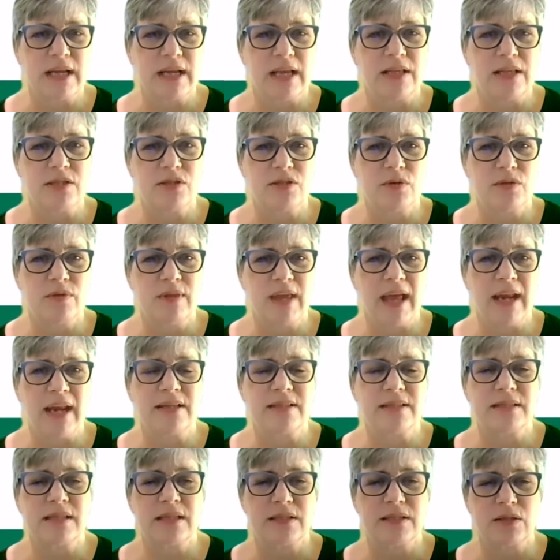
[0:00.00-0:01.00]
And so that
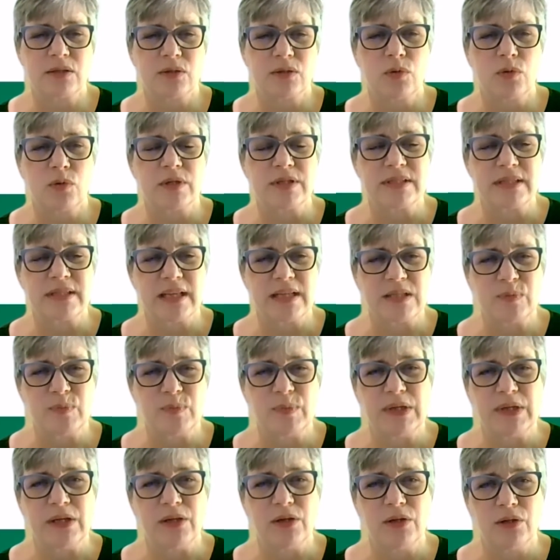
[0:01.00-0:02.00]
is the course that's
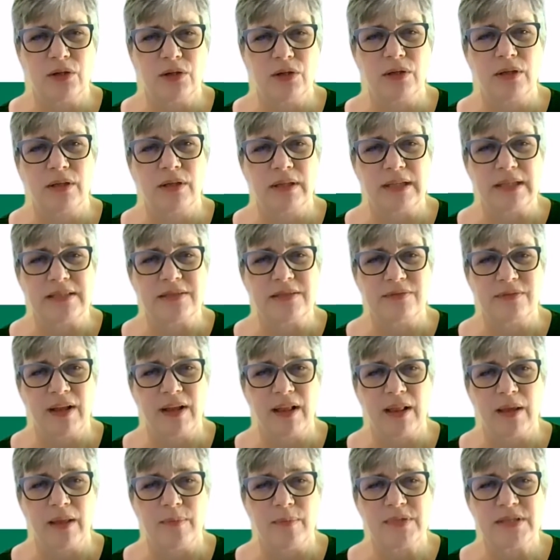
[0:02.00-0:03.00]
being currently
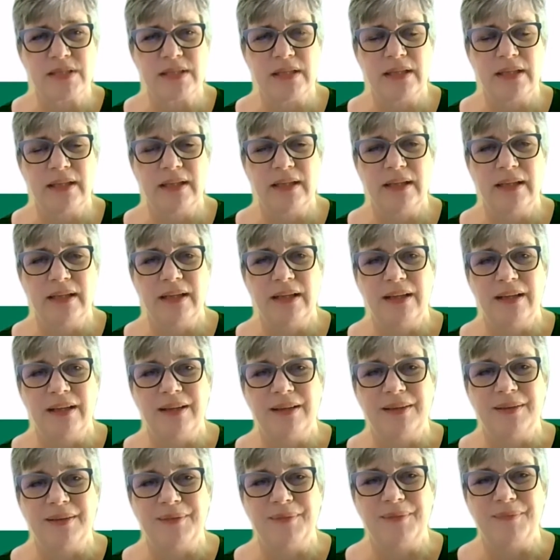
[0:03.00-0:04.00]
developed.
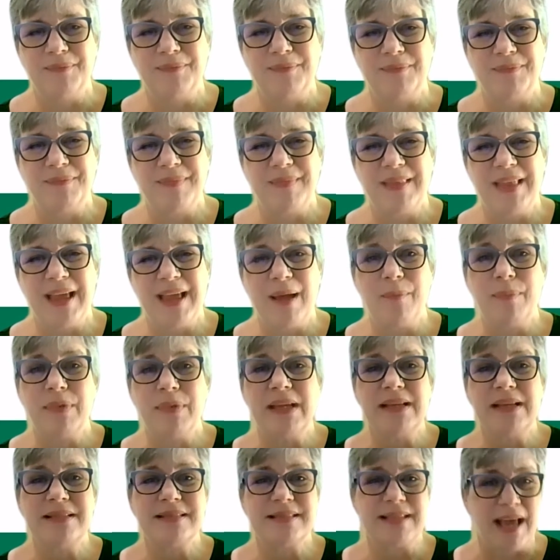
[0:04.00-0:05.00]
That
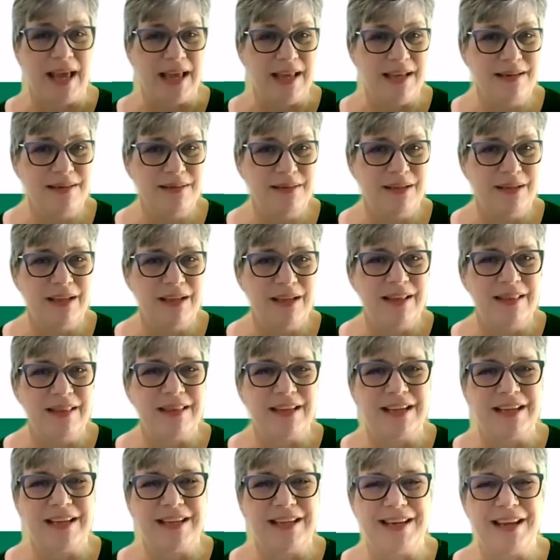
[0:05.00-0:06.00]
being said,
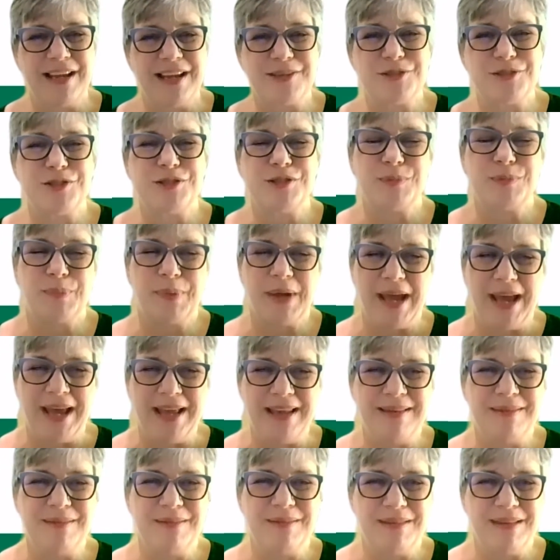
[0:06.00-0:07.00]
the connection to
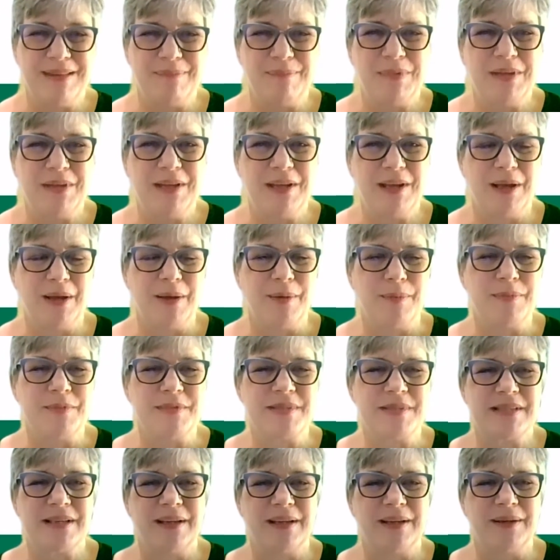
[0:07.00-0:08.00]
PaTTAN
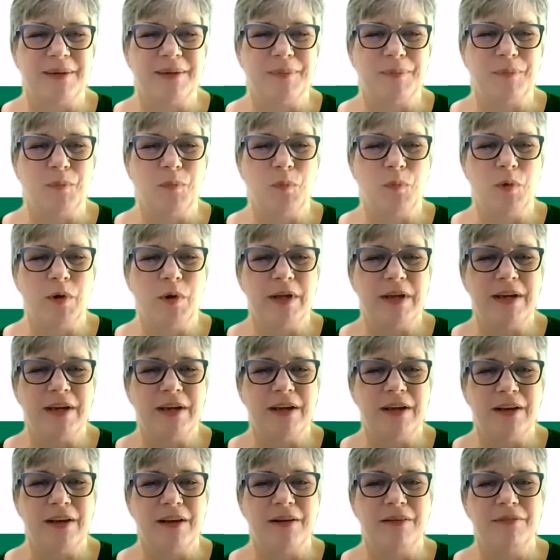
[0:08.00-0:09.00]
becomes one
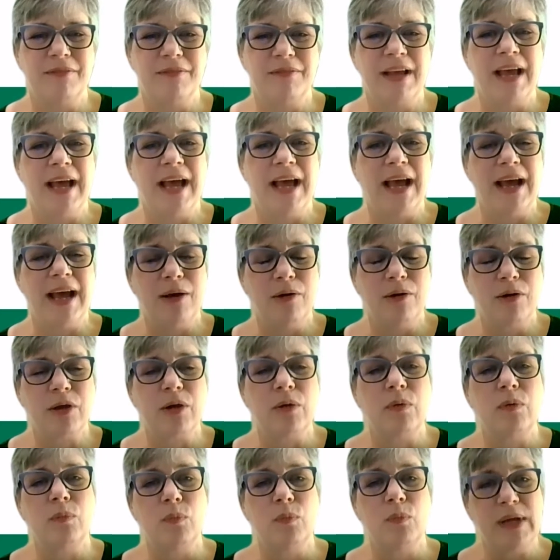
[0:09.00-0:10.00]
of how
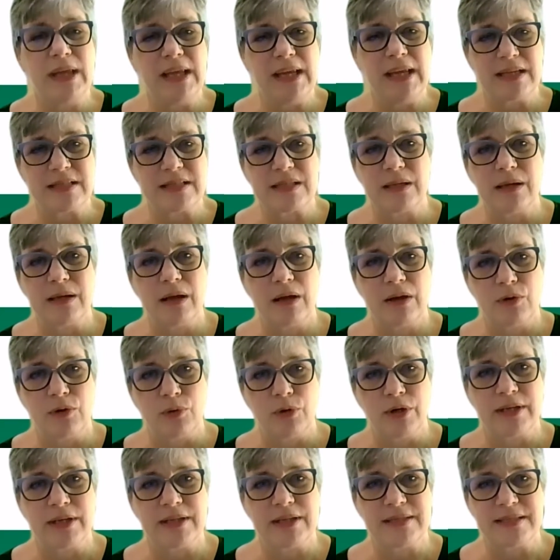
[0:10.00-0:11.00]
can we as an
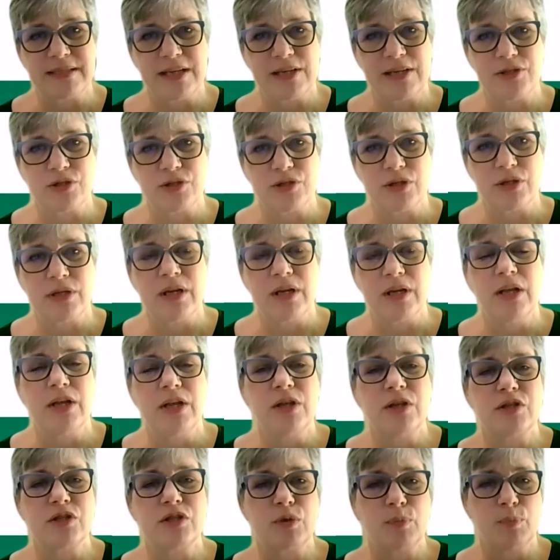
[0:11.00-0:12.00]
organization
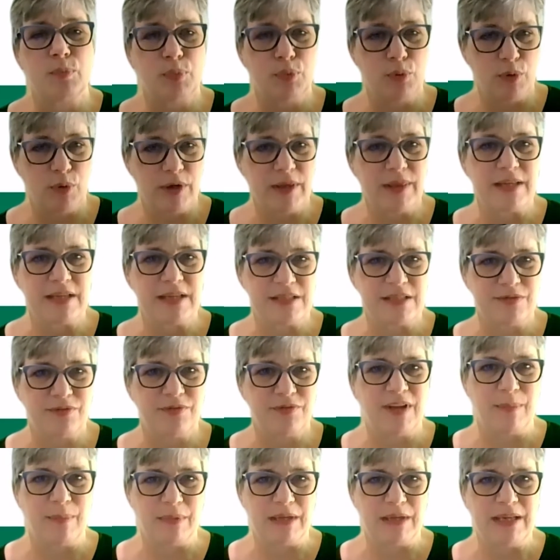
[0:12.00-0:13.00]
support this
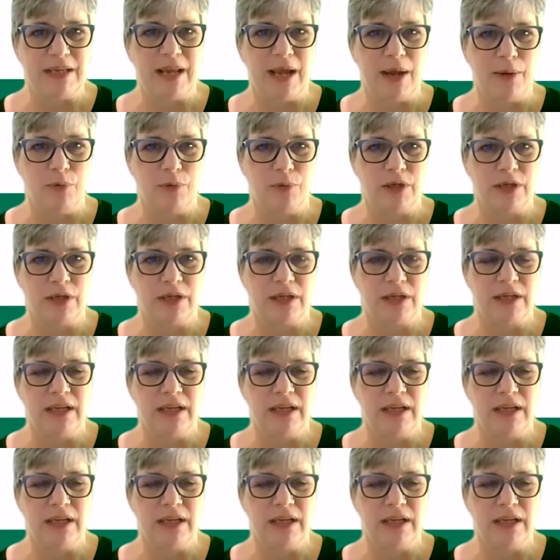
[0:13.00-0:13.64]
family network.